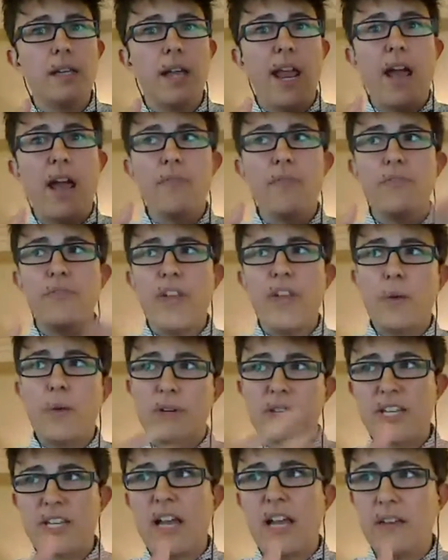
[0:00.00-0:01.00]
and they
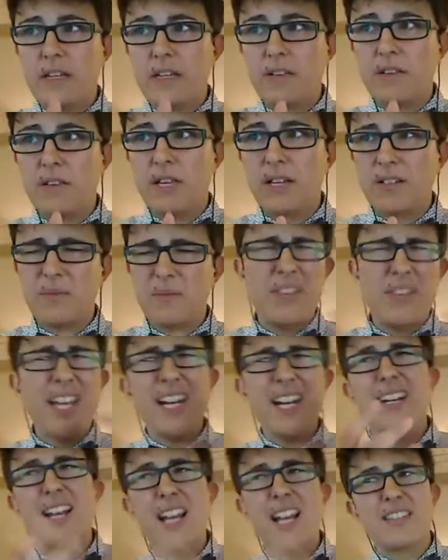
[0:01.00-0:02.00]
were selling things, and they
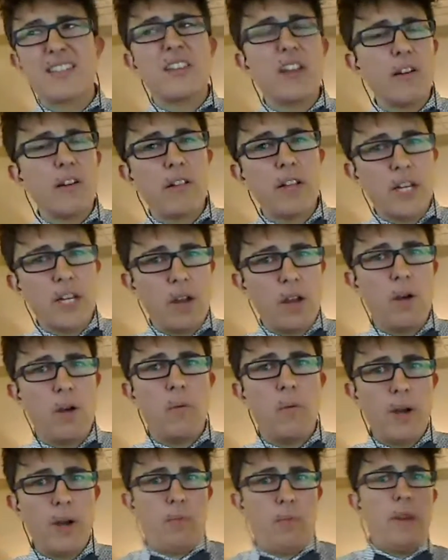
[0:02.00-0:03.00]
didn't necessarily
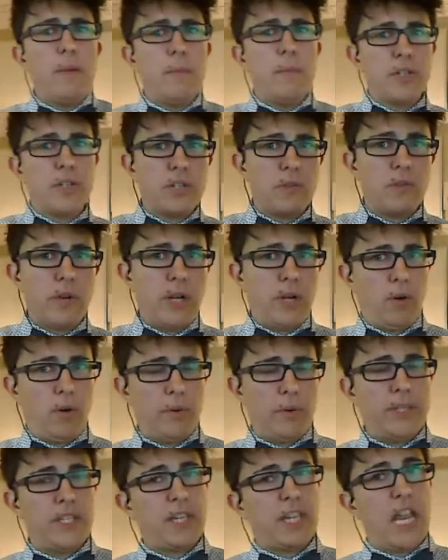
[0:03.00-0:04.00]
know what we were doing
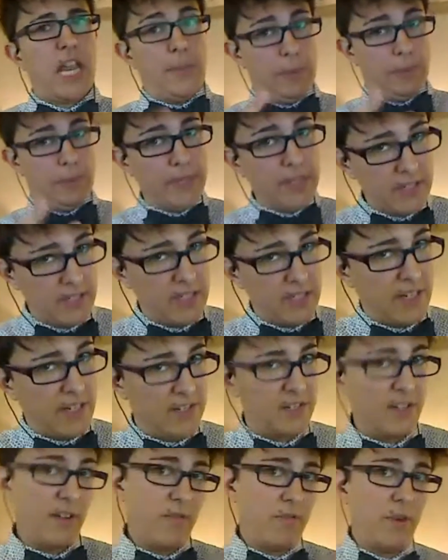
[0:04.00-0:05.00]
or what the
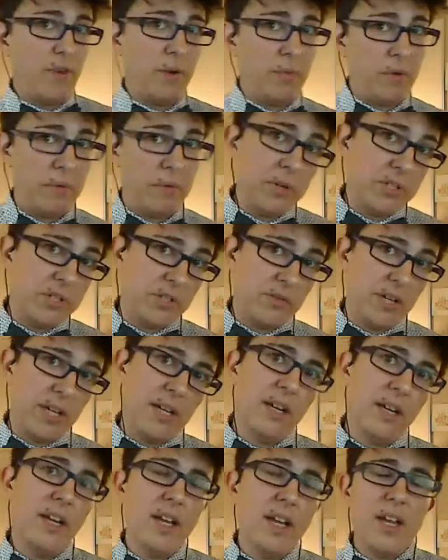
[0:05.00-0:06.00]
capabilities of what we were
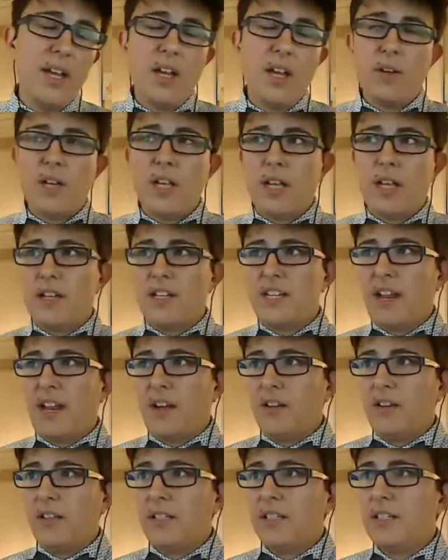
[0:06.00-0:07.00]
doing
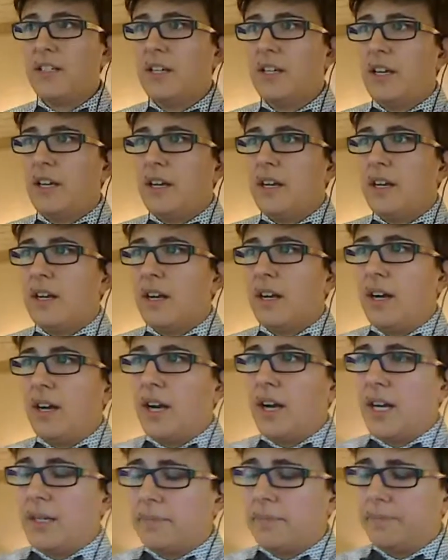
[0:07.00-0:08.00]
entailed.
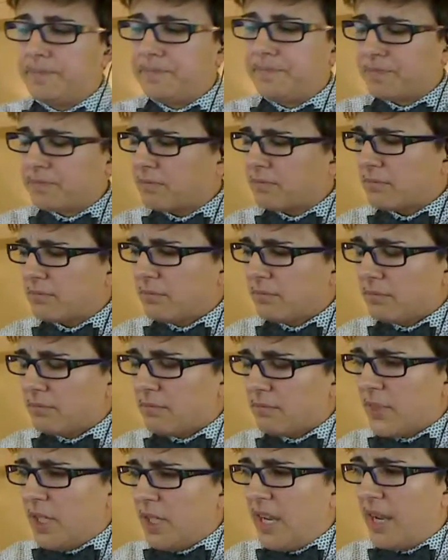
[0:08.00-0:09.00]

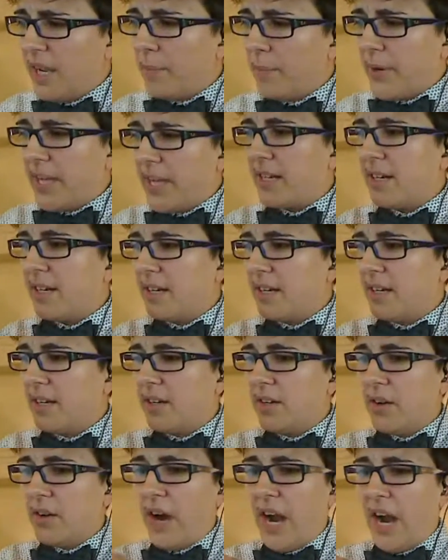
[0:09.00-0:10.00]
But
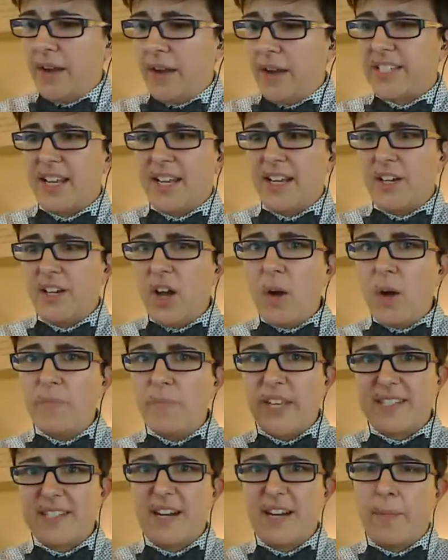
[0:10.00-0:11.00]
I'd say, nope,
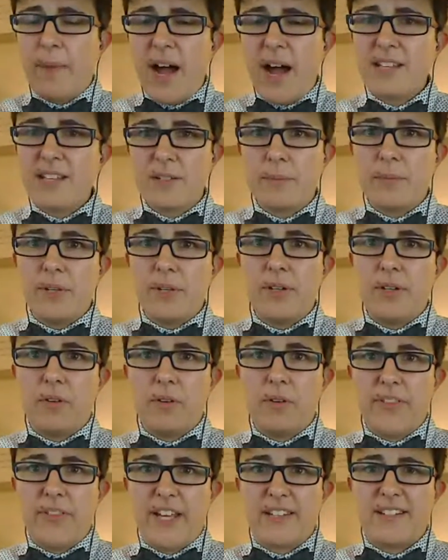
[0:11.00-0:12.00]
that's not possible,
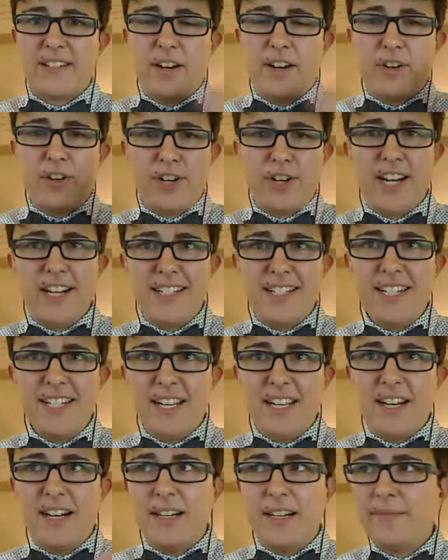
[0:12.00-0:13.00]
or that's not a good
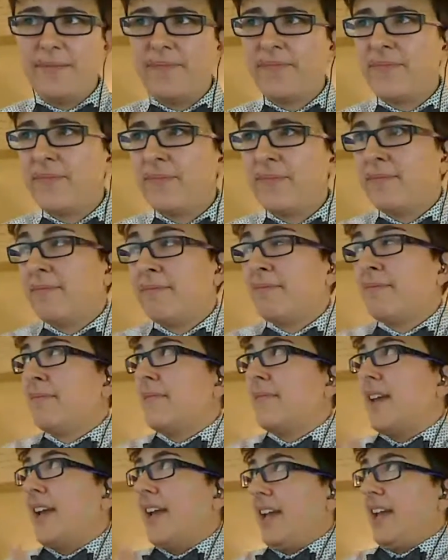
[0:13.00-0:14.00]
idea,
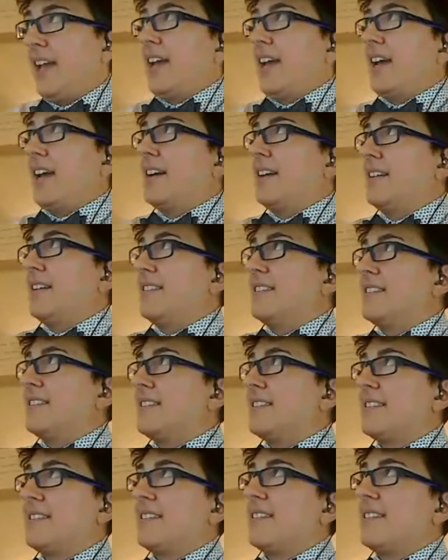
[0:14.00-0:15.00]
and